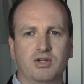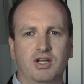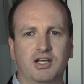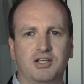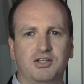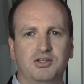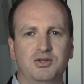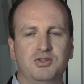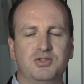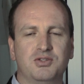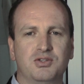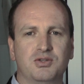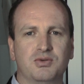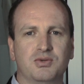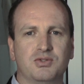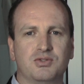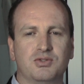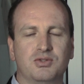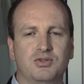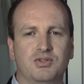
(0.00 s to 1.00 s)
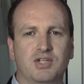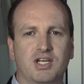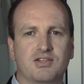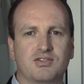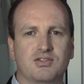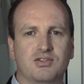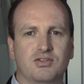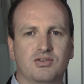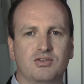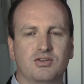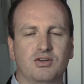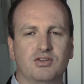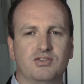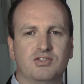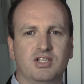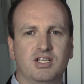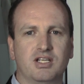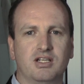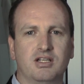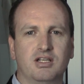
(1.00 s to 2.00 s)
like you to do in
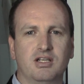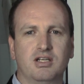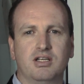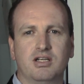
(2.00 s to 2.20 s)
2013